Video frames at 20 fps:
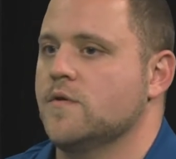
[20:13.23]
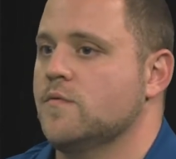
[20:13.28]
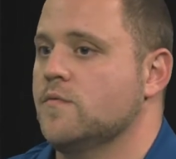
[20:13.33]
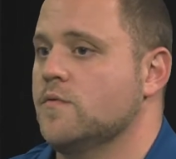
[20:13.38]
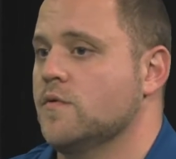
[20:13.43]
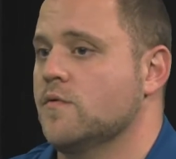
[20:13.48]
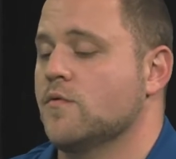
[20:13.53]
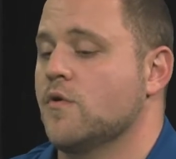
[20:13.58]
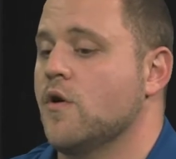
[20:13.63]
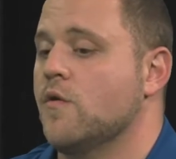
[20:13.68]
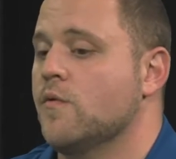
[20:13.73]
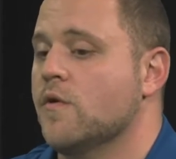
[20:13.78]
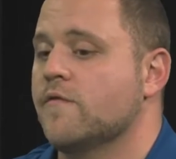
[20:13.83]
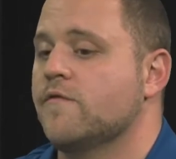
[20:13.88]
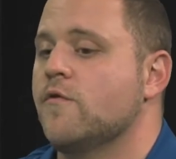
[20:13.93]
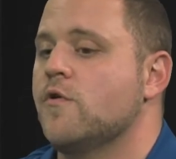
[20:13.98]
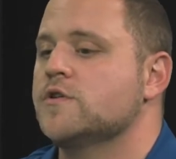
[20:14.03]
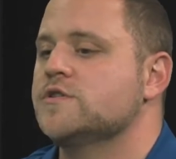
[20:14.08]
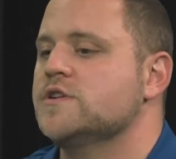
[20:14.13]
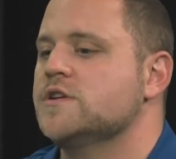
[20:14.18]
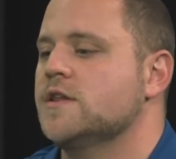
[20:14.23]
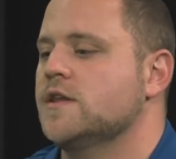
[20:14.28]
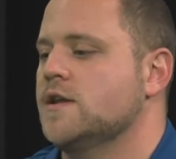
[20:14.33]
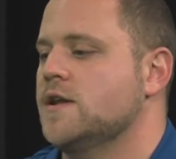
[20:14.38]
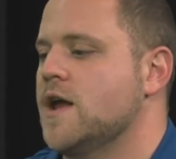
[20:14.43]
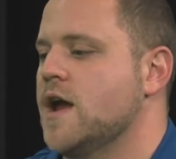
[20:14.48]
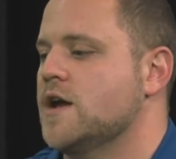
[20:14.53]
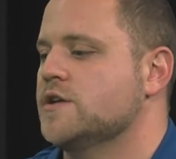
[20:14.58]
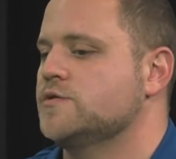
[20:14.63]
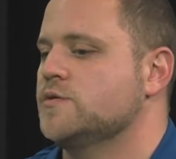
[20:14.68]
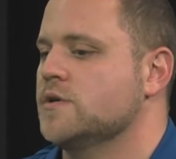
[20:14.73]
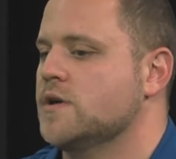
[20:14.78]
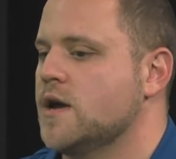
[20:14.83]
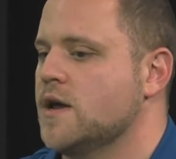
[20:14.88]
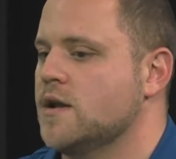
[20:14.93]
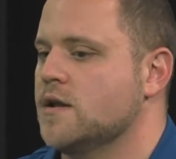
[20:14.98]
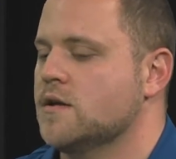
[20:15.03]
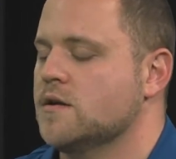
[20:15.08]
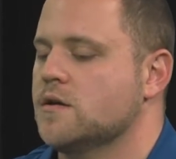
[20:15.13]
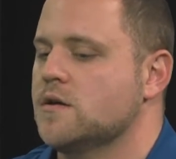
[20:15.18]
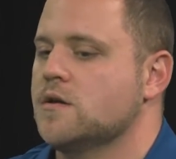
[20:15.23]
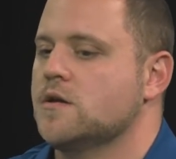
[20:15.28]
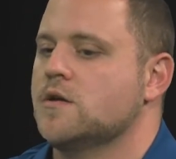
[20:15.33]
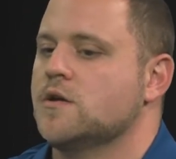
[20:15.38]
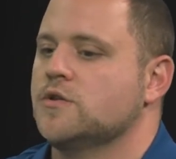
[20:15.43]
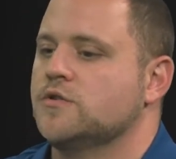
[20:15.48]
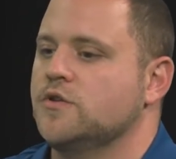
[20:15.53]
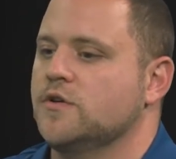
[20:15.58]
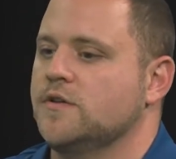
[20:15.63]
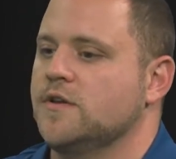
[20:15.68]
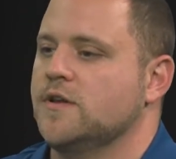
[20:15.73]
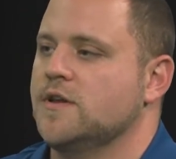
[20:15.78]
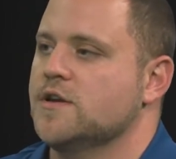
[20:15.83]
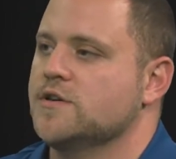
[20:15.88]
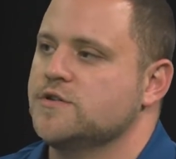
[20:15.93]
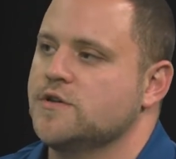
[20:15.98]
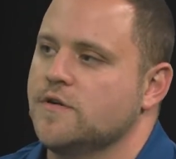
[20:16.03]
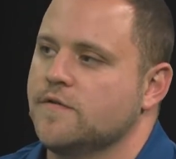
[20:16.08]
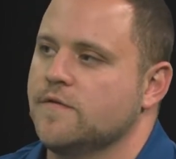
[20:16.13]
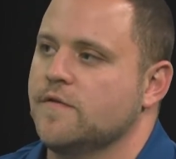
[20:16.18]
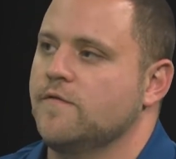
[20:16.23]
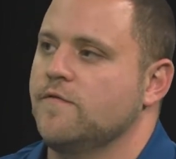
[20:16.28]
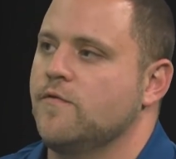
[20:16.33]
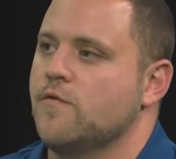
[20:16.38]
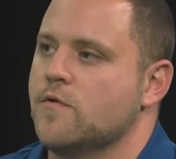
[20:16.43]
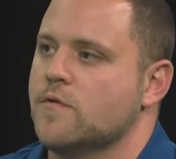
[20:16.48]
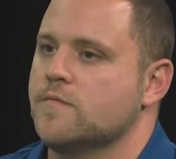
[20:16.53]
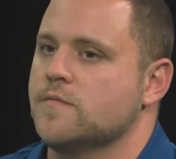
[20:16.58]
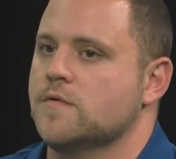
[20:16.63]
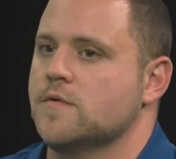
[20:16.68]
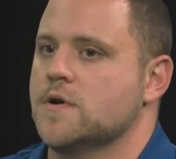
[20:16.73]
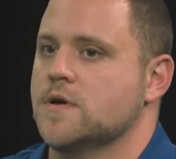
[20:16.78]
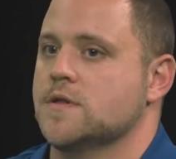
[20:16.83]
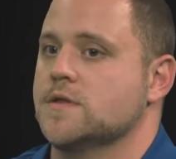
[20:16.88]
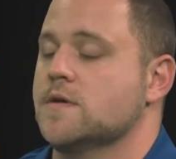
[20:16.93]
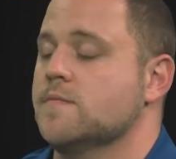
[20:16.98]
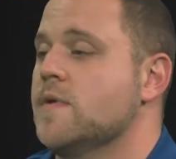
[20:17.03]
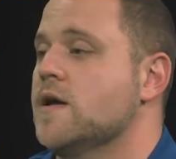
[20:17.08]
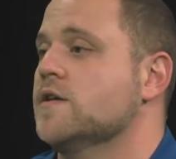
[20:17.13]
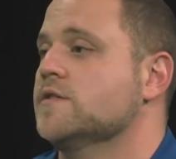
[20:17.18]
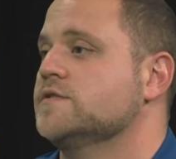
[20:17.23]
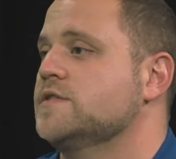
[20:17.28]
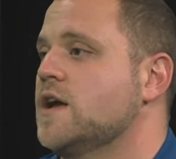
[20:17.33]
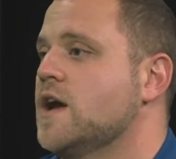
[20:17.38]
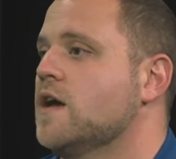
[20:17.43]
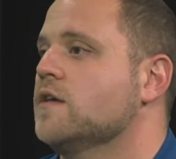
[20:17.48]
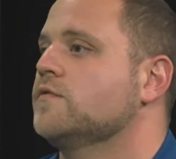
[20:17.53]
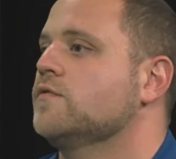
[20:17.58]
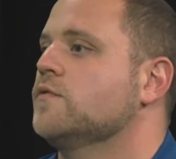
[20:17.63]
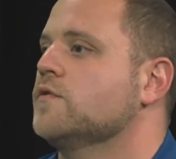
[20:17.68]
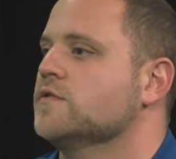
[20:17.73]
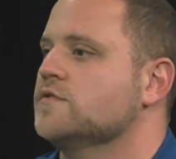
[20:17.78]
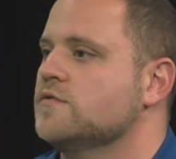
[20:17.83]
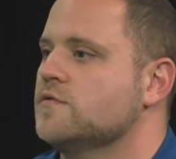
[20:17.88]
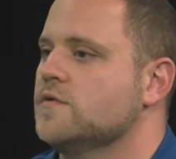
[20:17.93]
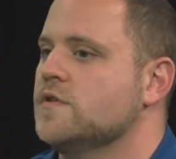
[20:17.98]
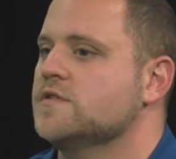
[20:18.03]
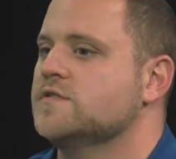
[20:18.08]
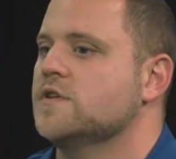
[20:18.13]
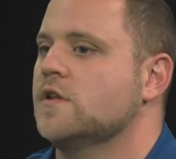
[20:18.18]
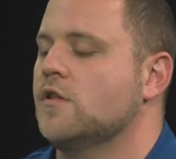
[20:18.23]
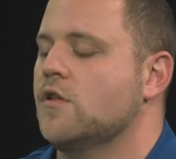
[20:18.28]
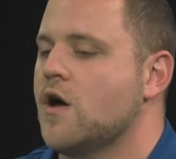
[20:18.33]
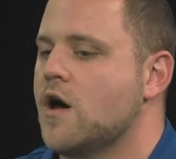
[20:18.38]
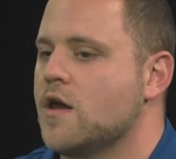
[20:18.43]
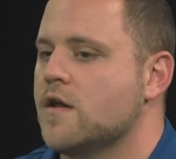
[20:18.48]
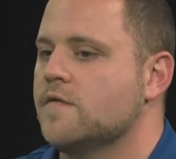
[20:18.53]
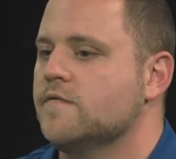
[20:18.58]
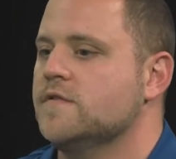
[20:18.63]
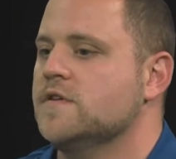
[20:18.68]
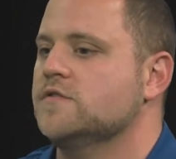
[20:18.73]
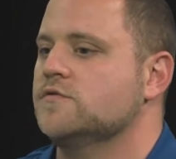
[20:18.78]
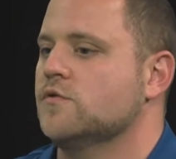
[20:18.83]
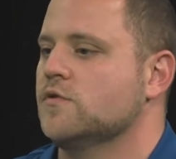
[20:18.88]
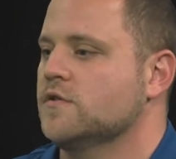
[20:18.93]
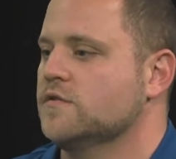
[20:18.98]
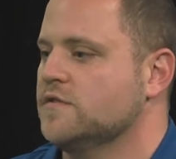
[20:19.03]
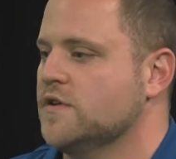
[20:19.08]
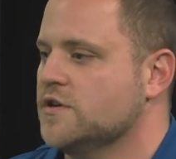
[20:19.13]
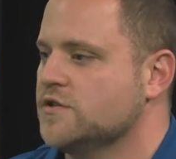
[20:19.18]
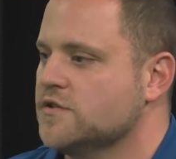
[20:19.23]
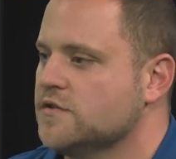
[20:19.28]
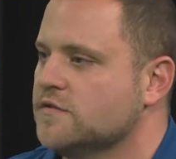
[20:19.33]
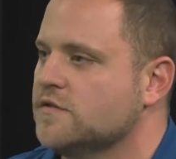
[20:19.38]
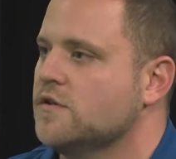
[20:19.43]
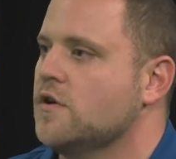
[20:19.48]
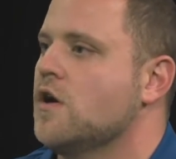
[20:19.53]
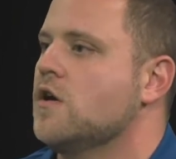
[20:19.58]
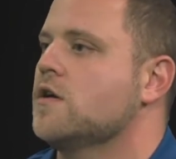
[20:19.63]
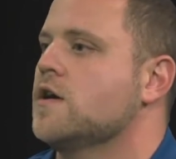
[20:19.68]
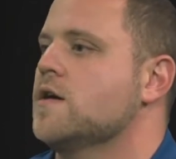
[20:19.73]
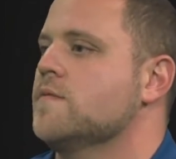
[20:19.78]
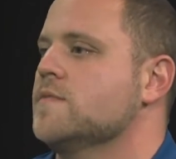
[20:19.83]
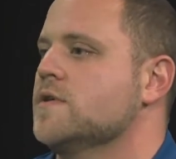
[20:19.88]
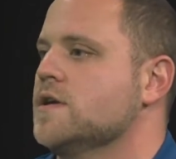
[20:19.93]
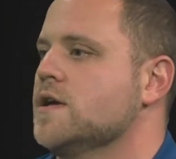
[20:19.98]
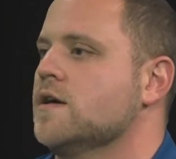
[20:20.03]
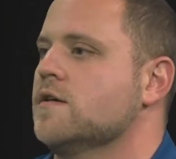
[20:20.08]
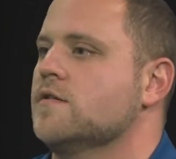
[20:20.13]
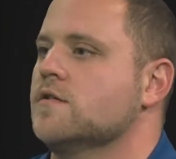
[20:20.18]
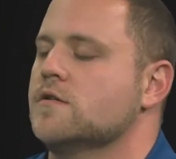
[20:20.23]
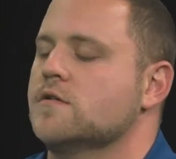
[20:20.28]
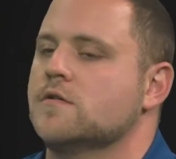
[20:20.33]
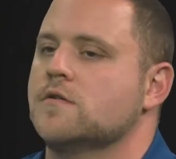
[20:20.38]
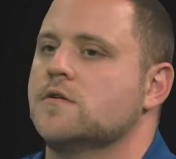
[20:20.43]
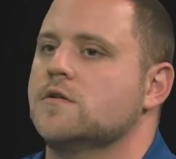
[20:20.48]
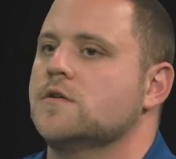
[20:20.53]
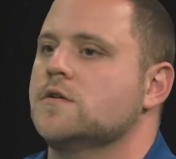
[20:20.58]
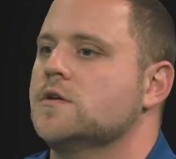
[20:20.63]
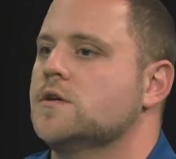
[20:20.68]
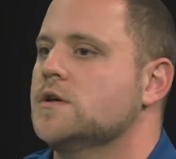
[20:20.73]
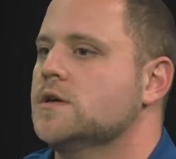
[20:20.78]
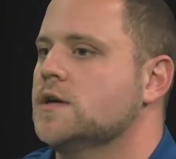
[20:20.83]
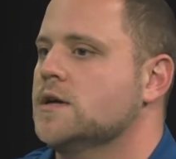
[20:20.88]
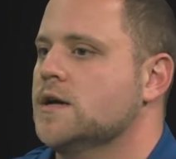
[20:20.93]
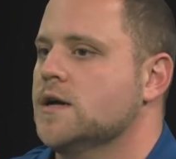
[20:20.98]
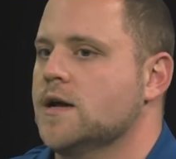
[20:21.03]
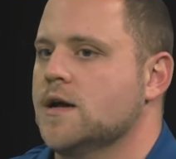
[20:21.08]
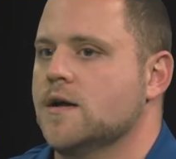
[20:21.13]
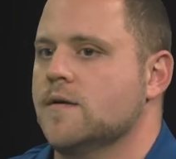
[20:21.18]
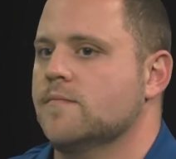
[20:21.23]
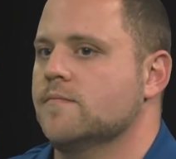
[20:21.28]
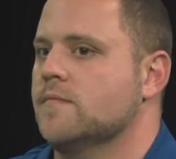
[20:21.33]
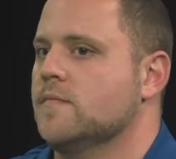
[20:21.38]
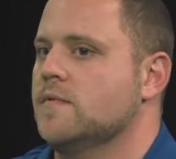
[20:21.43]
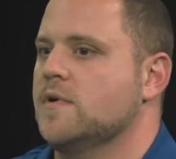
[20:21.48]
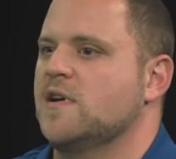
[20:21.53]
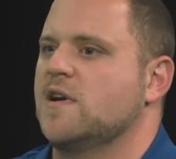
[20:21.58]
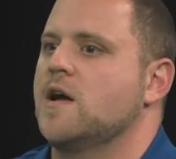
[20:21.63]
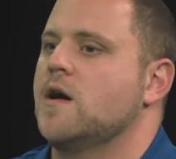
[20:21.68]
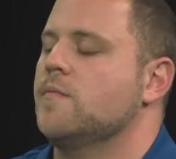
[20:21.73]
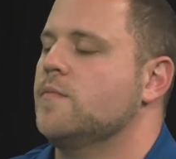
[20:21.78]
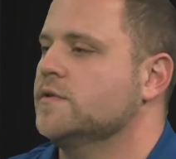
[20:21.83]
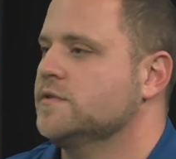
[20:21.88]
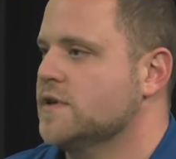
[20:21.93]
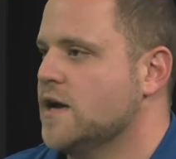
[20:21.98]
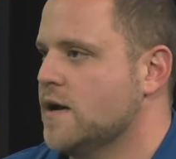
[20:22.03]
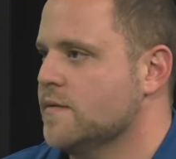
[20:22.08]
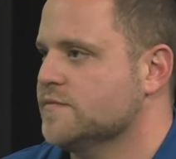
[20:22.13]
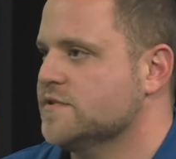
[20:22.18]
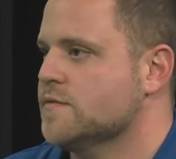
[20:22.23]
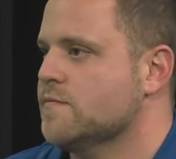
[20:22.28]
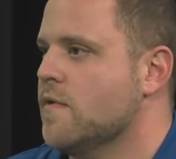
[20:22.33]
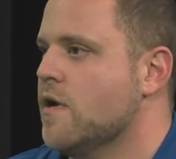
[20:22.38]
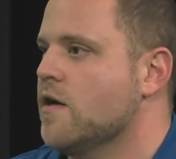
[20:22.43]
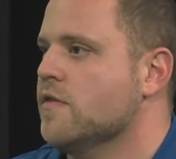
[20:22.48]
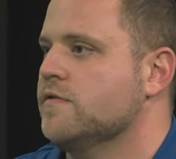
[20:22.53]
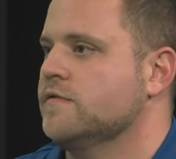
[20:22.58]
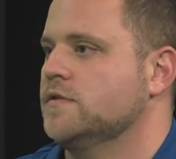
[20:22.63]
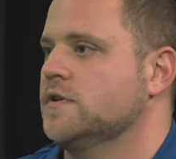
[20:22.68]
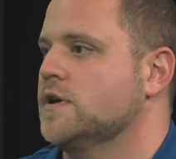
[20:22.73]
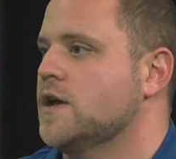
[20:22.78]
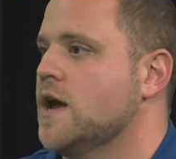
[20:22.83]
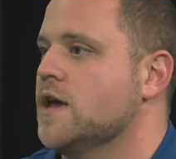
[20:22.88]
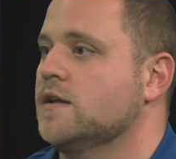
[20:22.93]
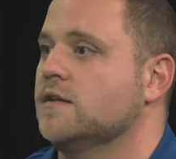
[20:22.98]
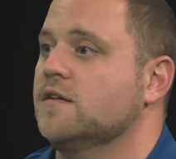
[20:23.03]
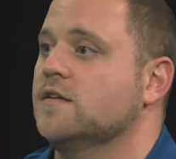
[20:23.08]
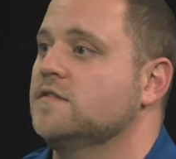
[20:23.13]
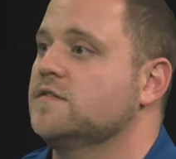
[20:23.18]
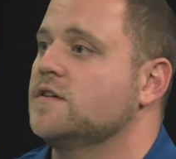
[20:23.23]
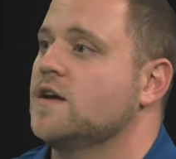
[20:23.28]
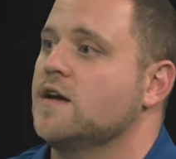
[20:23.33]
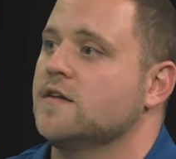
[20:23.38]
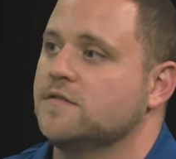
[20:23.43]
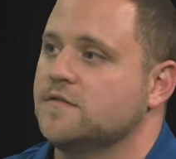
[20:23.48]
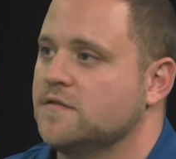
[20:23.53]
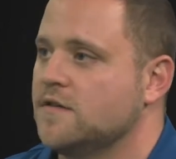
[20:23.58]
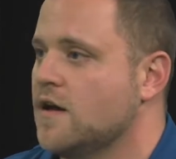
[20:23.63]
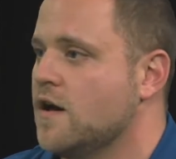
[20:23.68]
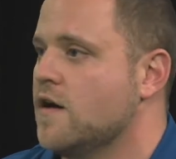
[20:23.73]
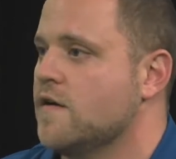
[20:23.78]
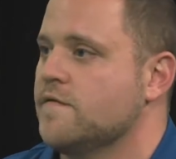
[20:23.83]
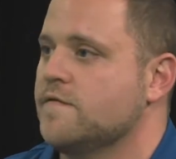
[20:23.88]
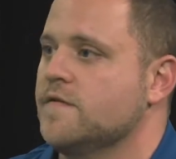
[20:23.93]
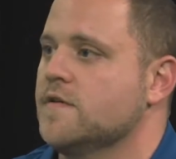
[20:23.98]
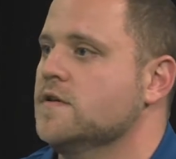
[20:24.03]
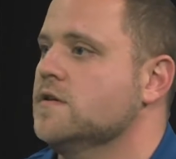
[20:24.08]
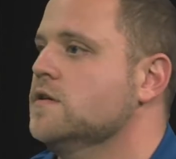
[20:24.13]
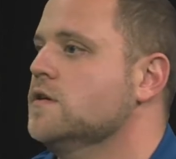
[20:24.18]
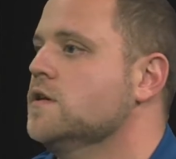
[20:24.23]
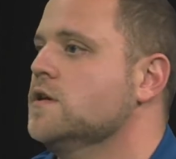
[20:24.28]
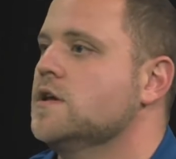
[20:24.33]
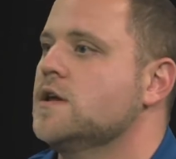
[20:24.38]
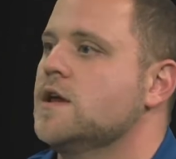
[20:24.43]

We're fortunate that Nashua kind of took the initiative and formed like the mayor's task force. So there's a lot of these organizations that all come together a couple times a month to kind of discuss stuff and